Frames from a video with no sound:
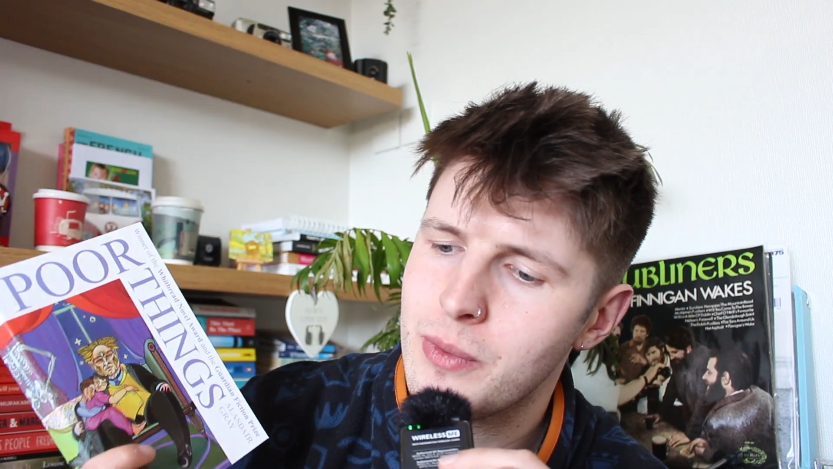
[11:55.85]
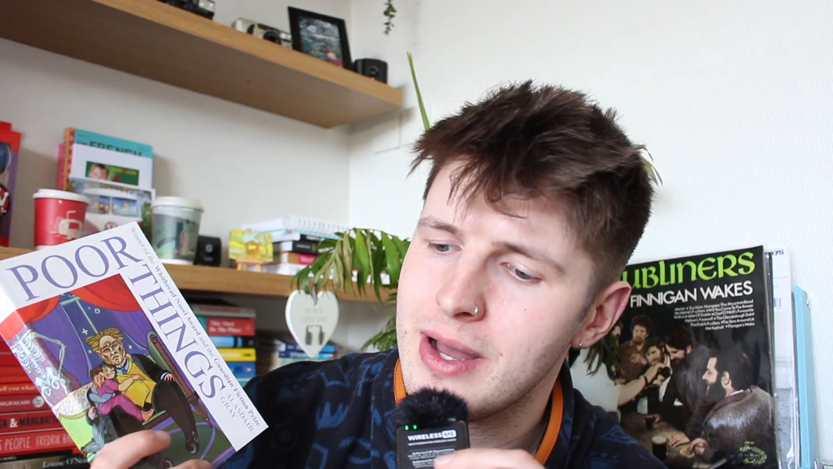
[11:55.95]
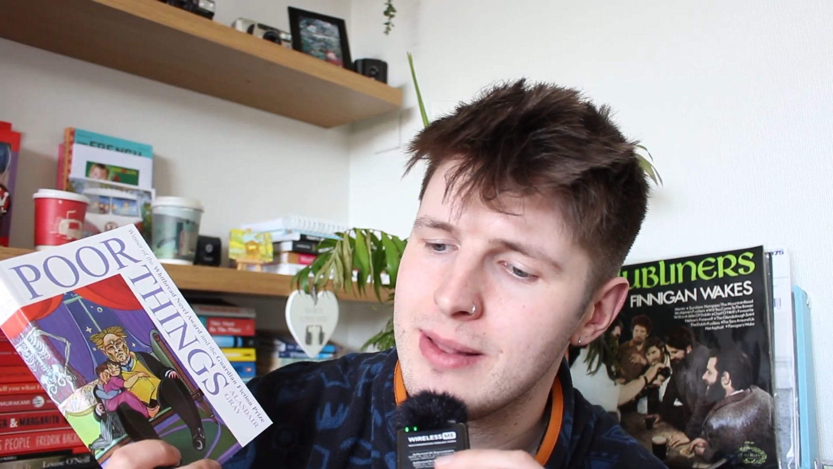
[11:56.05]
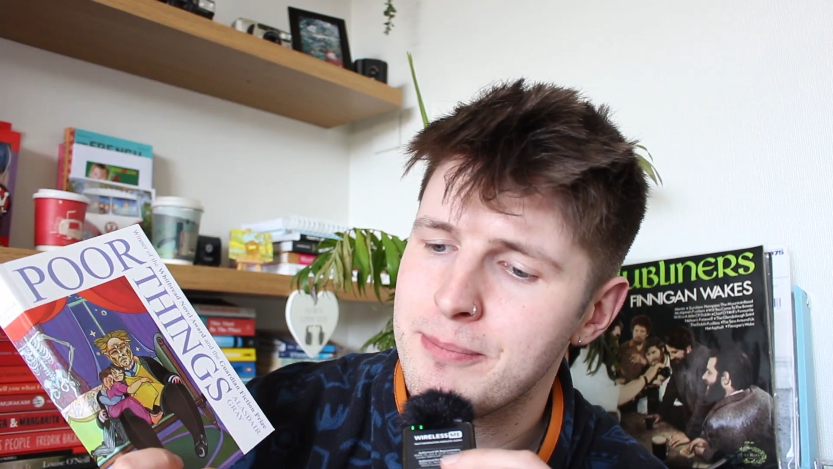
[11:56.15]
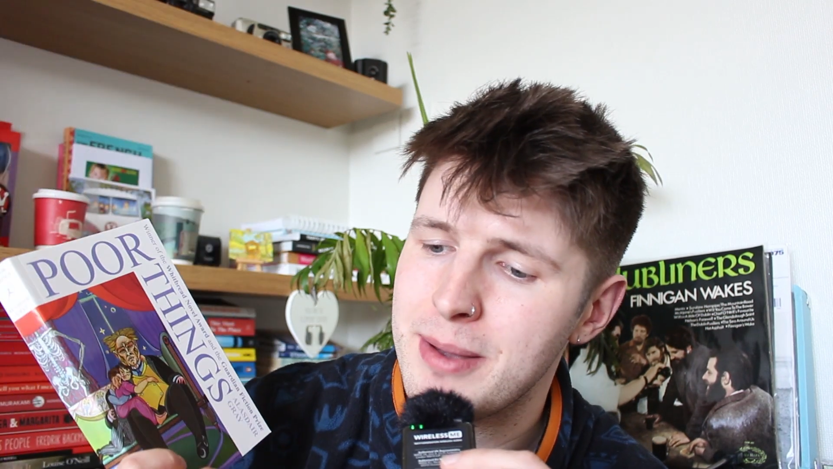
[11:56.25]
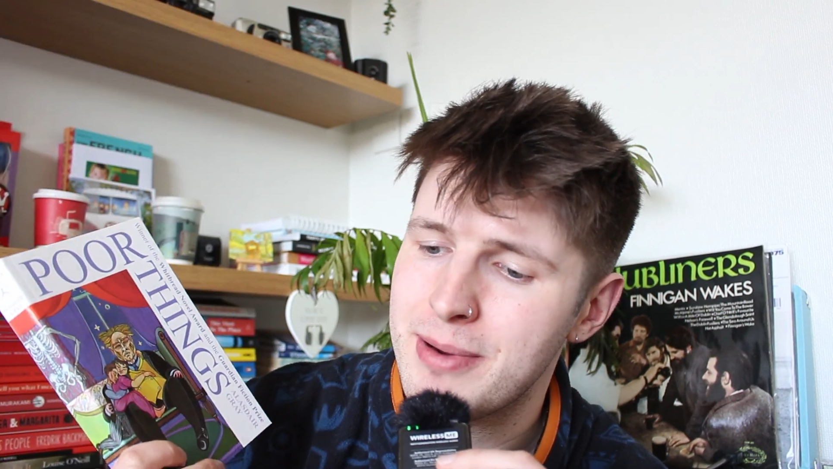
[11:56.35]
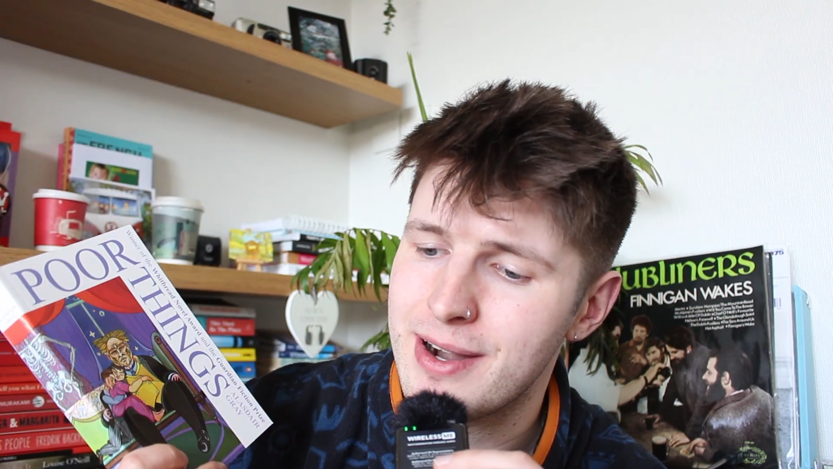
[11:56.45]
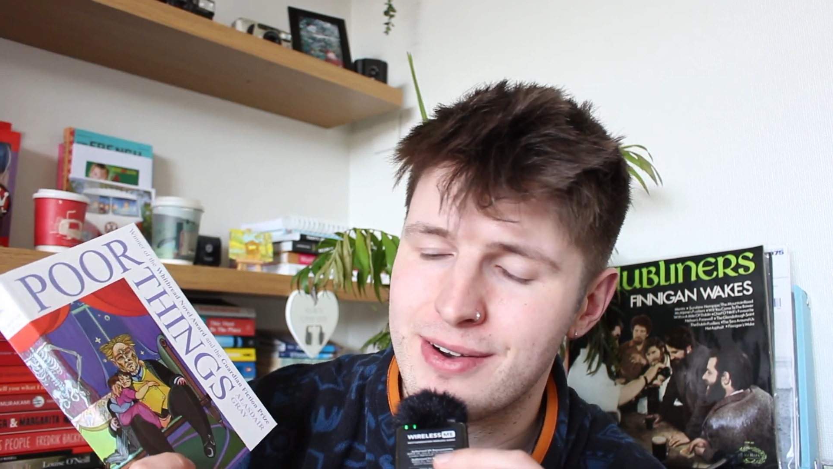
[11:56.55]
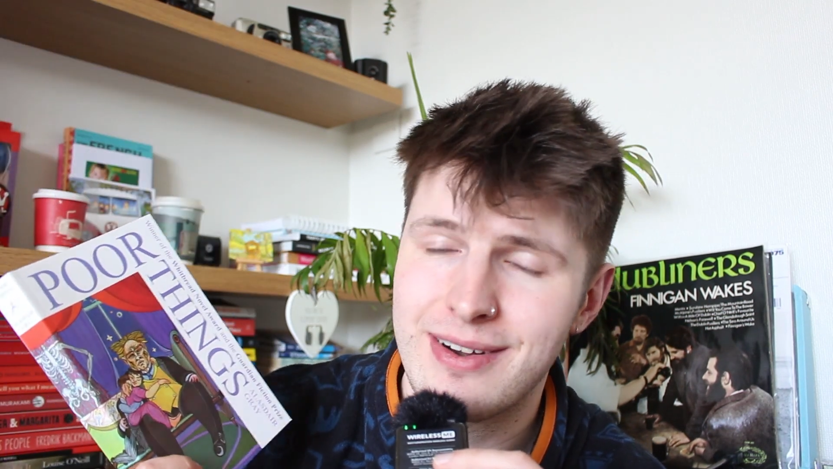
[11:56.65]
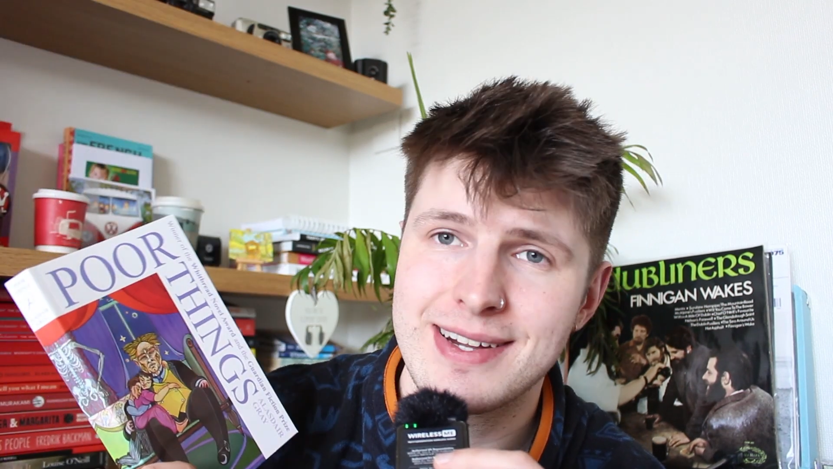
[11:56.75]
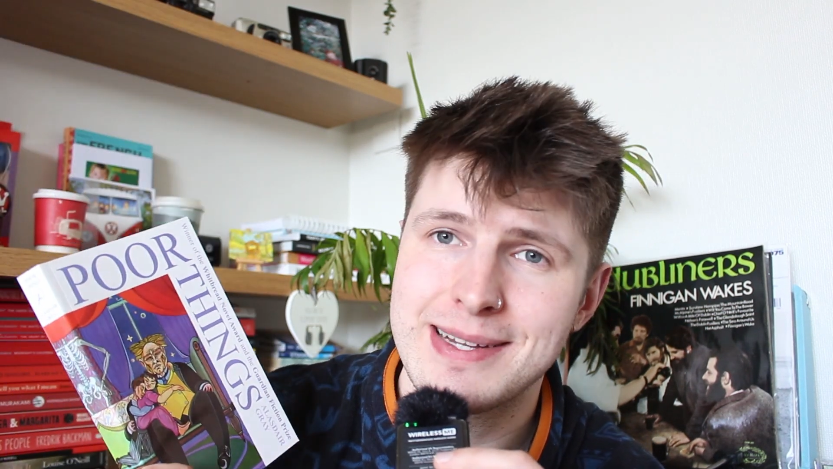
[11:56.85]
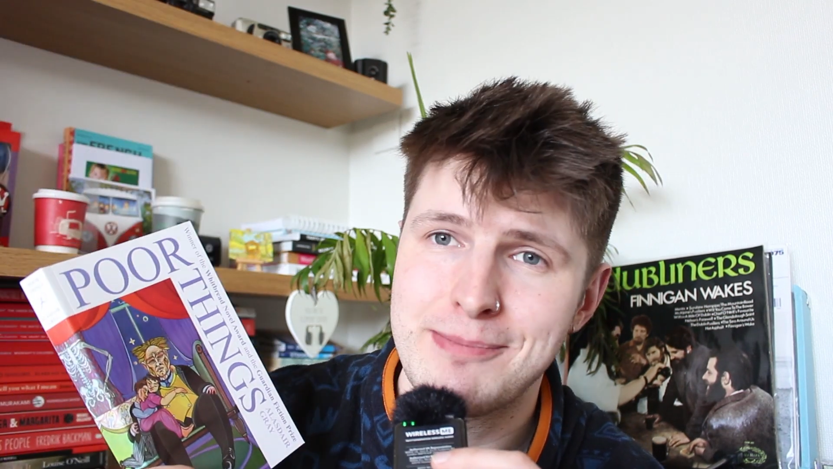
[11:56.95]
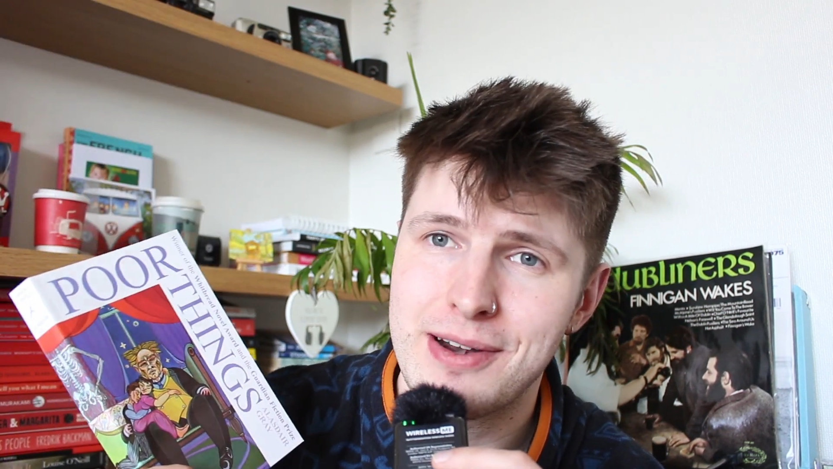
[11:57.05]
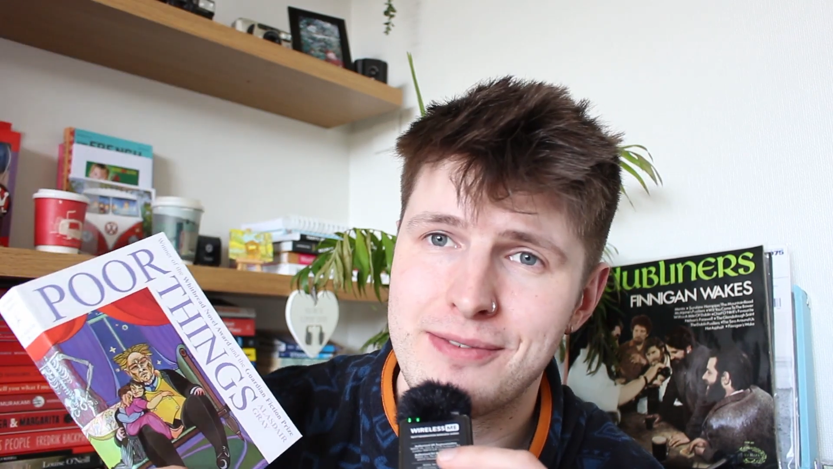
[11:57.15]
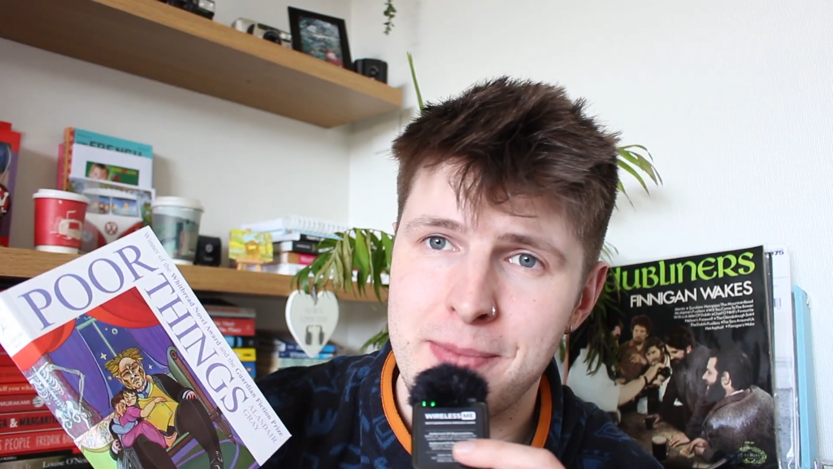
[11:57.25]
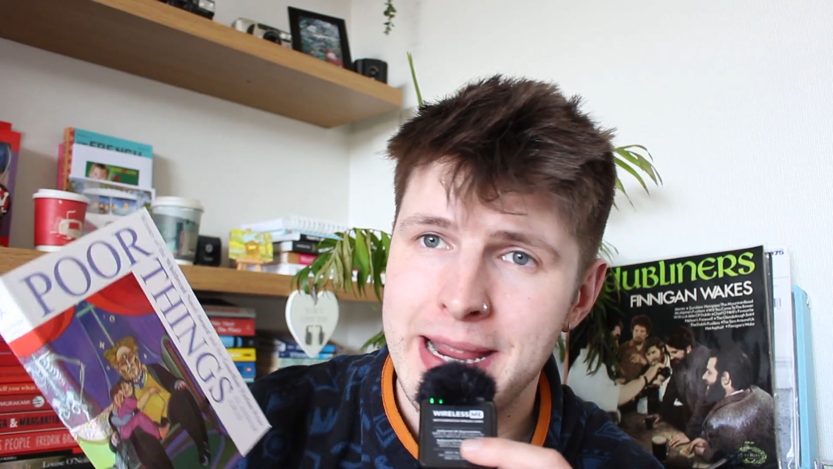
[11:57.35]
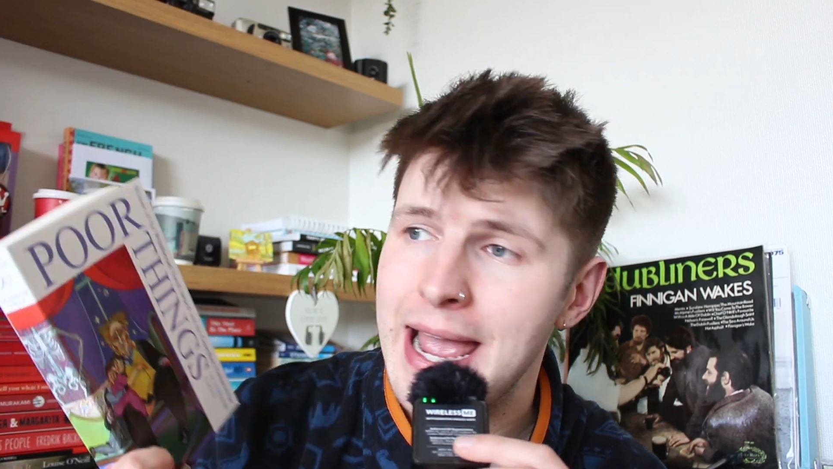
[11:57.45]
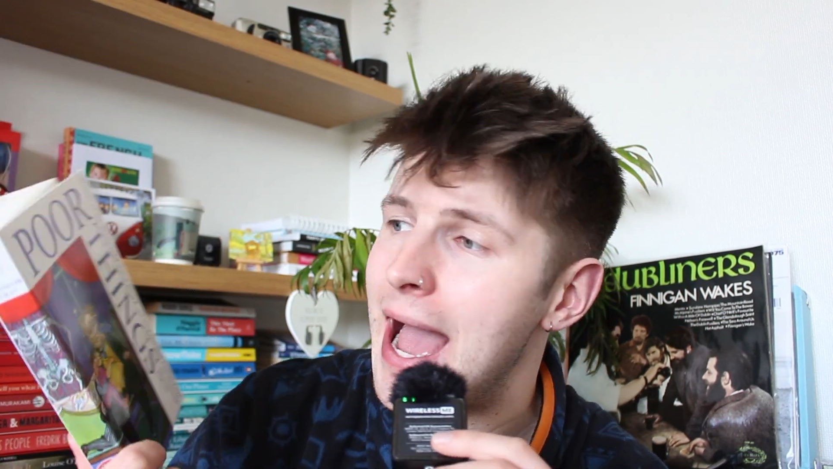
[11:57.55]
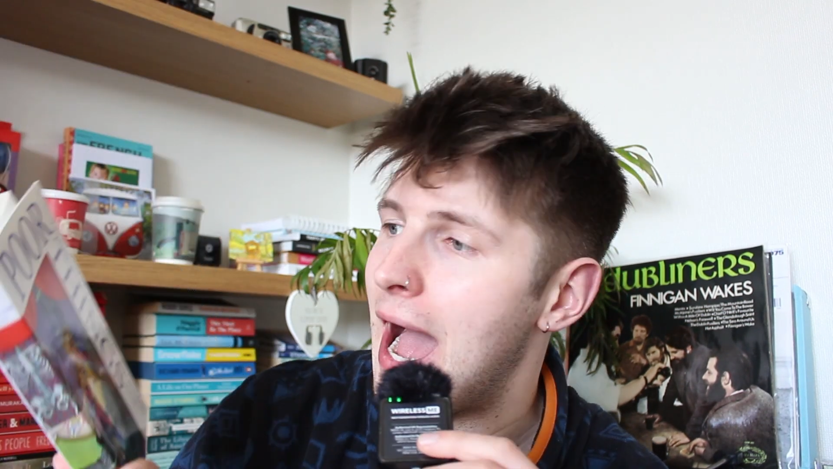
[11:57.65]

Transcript: Well, my partner actually bought it for me,